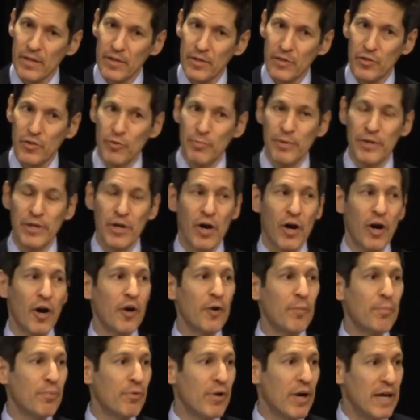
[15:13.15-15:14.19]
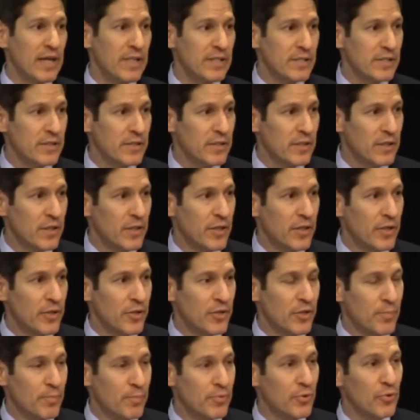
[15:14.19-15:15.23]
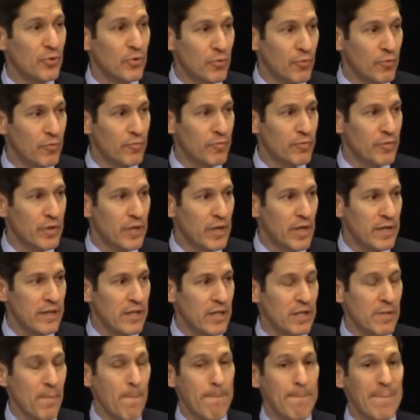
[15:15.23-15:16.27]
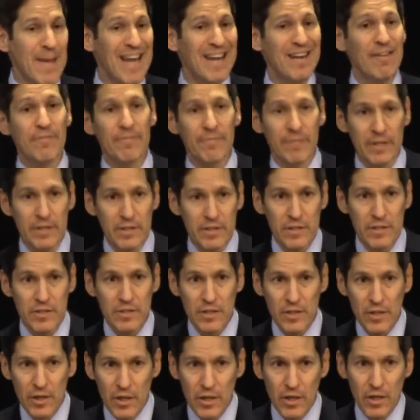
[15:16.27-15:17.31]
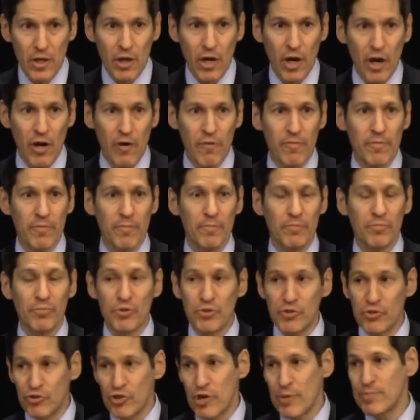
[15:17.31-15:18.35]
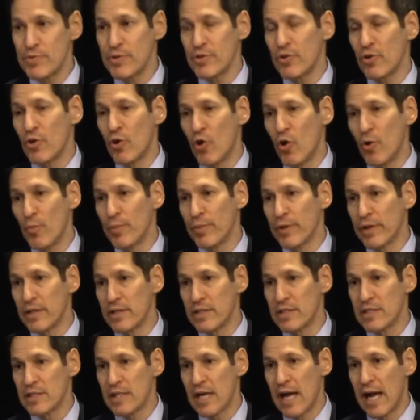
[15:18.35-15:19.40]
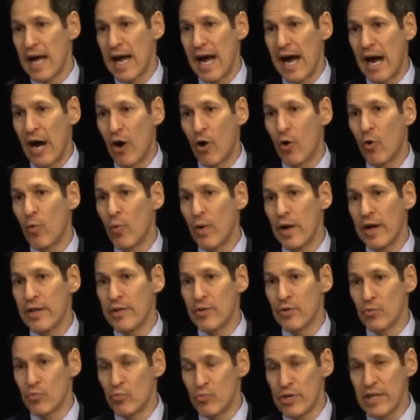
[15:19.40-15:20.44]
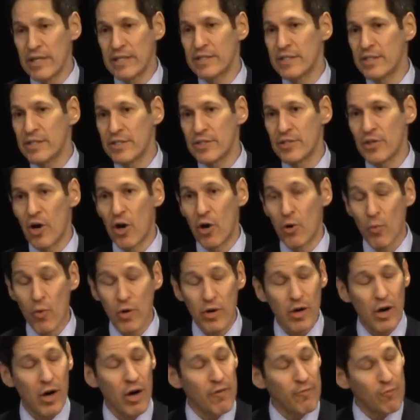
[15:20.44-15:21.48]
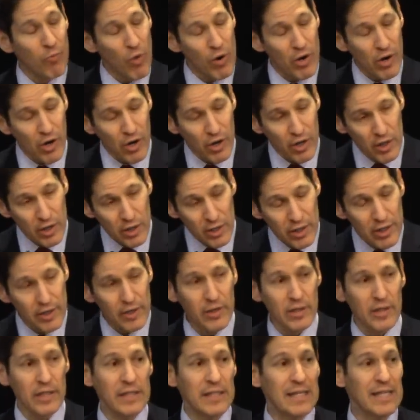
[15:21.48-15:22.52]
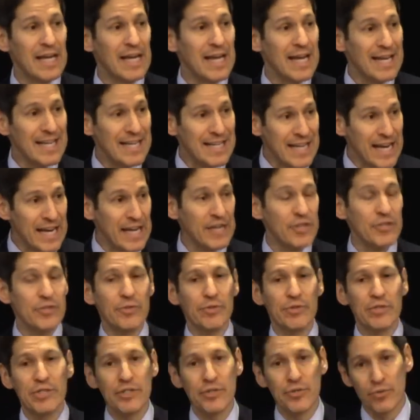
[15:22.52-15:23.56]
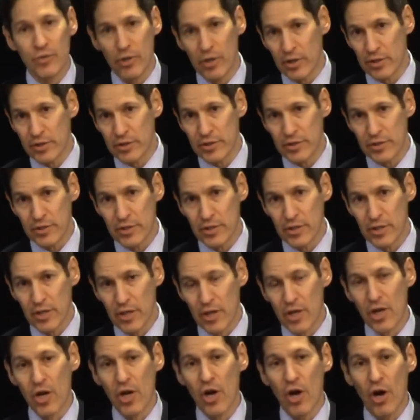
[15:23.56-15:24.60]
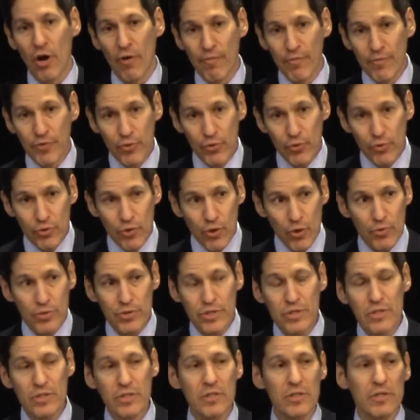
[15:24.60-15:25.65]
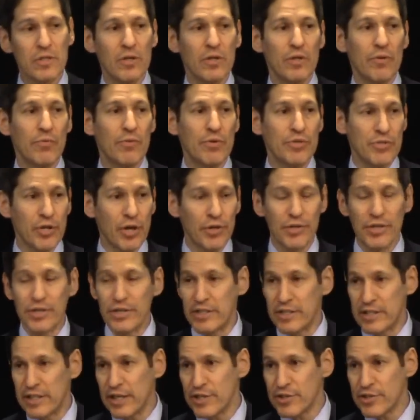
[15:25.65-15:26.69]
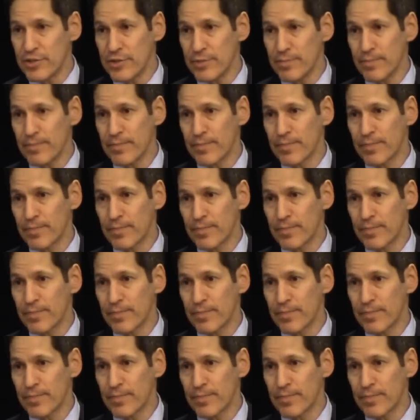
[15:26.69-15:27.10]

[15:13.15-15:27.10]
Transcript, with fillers: you'd be hard pressed to prove that the benefits of prescription opiates outweigh the risks of what, are clearly dangerous drugs. A few doses result in addiction.